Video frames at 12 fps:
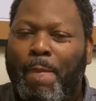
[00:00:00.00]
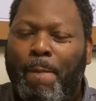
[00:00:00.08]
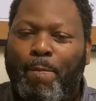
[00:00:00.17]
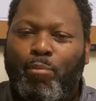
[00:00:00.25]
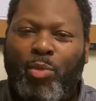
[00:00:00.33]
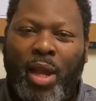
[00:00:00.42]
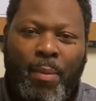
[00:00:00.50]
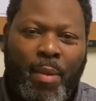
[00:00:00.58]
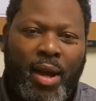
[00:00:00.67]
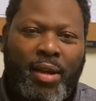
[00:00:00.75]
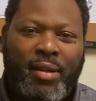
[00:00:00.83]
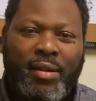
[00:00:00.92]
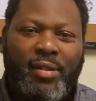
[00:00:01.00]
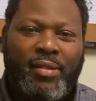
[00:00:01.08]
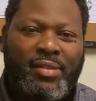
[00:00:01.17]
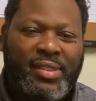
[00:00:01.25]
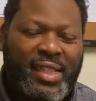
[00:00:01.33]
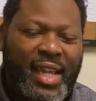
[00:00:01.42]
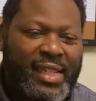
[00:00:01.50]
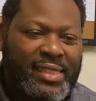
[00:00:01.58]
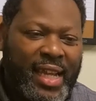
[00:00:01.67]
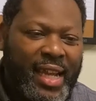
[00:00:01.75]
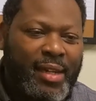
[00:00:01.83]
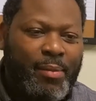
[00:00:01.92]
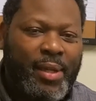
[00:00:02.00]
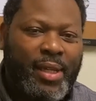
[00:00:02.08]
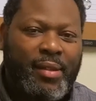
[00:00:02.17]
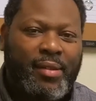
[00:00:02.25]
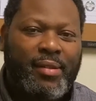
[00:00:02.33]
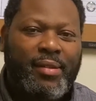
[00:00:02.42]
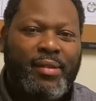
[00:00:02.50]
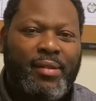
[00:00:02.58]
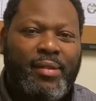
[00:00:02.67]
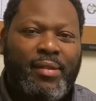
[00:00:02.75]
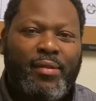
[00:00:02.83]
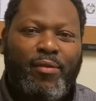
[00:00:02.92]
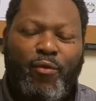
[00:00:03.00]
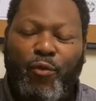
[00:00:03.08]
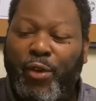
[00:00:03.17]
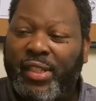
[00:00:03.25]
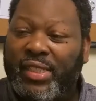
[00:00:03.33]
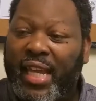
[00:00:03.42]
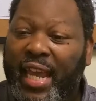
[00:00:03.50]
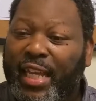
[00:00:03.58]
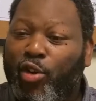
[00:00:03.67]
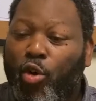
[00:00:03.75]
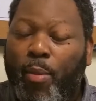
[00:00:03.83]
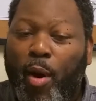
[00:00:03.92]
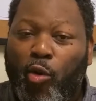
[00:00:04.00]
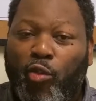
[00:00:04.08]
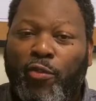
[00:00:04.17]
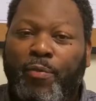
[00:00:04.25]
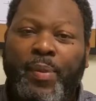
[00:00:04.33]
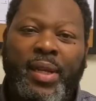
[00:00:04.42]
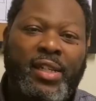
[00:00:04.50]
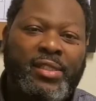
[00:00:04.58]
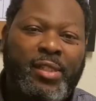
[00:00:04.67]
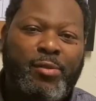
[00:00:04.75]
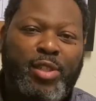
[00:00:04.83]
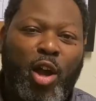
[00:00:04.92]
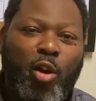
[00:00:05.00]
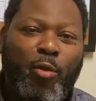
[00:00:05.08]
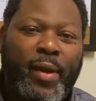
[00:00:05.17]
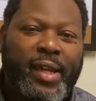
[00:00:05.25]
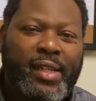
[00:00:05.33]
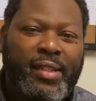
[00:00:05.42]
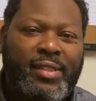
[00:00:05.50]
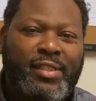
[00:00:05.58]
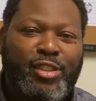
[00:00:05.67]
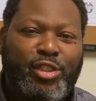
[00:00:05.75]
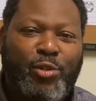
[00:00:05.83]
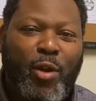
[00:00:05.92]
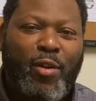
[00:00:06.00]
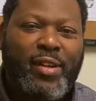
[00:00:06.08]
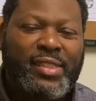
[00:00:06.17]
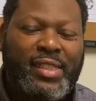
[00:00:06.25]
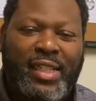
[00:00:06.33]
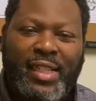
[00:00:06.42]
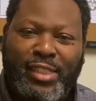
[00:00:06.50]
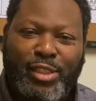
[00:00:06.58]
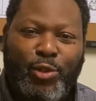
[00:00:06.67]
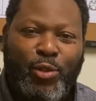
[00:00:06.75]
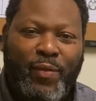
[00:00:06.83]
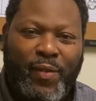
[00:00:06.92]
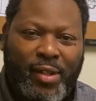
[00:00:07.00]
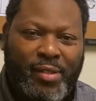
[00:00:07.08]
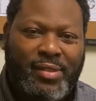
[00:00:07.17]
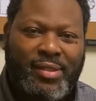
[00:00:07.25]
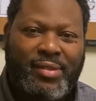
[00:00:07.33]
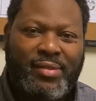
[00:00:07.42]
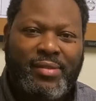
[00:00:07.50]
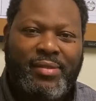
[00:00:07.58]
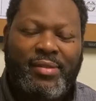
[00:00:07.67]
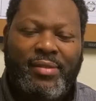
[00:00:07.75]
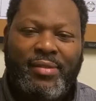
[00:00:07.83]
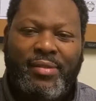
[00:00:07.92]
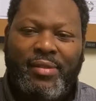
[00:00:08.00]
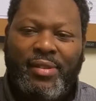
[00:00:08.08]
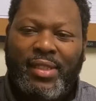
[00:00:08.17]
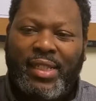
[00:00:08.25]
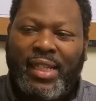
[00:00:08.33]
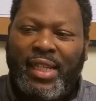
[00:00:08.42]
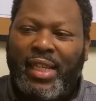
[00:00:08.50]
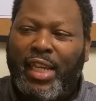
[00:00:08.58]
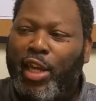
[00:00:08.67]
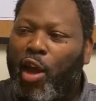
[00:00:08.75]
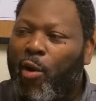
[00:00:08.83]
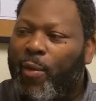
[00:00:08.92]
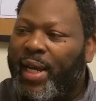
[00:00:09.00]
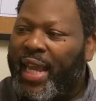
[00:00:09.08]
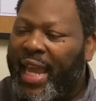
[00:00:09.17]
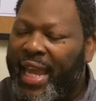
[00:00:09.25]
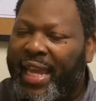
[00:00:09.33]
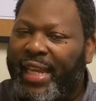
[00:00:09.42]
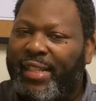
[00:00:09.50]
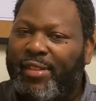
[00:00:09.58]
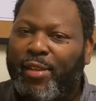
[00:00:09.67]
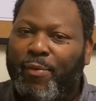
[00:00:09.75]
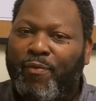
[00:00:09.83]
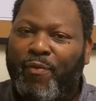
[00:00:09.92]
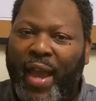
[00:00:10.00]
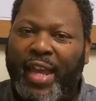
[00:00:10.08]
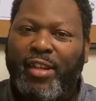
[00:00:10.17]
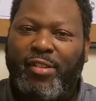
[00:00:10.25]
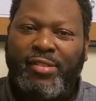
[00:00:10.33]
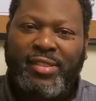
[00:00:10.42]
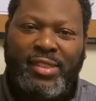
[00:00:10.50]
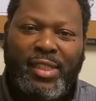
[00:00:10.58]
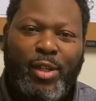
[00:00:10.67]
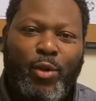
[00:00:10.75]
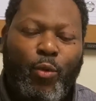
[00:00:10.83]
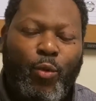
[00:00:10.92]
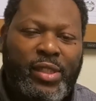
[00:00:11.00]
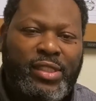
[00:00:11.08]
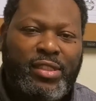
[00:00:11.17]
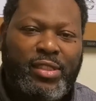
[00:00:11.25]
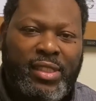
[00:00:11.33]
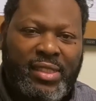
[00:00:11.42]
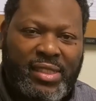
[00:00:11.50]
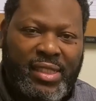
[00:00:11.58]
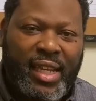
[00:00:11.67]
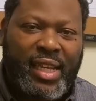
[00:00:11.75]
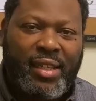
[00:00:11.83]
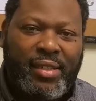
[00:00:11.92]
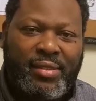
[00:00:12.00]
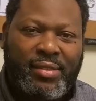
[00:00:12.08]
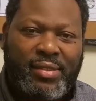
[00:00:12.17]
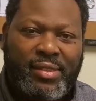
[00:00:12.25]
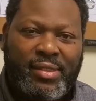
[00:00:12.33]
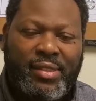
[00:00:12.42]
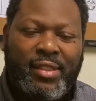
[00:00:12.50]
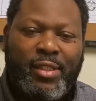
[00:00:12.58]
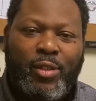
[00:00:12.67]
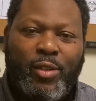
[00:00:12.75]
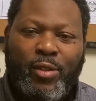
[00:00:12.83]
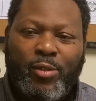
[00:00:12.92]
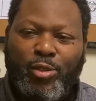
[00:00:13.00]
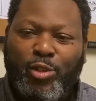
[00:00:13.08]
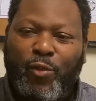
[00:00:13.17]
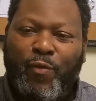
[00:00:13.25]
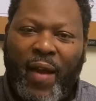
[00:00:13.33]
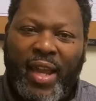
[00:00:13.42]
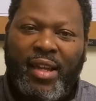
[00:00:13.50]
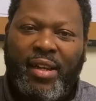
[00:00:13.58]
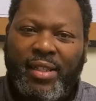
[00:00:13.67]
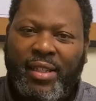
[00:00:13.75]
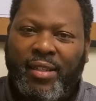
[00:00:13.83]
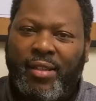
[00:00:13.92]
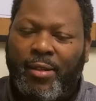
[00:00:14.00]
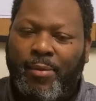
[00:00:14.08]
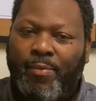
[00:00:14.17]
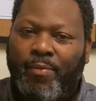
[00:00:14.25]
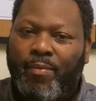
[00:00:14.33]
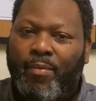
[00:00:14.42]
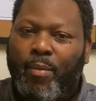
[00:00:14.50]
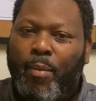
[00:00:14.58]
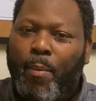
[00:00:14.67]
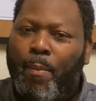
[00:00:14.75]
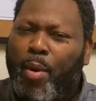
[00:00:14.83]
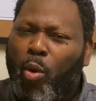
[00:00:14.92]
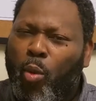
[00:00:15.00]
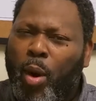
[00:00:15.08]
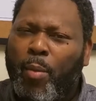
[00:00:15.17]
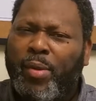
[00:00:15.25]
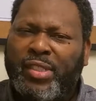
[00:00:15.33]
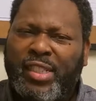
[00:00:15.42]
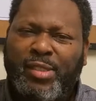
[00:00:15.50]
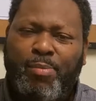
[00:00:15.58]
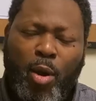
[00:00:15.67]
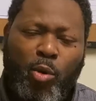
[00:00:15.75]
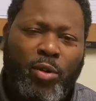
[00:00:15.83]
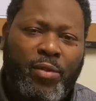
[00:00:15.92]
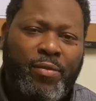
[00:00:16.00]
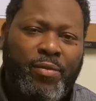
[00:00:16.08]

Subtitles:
a manga / anime. Frieza had motive because he was already the strongest in his universe. He already had the fighters, which is the Saiyans, to fight under him. But what was his motive?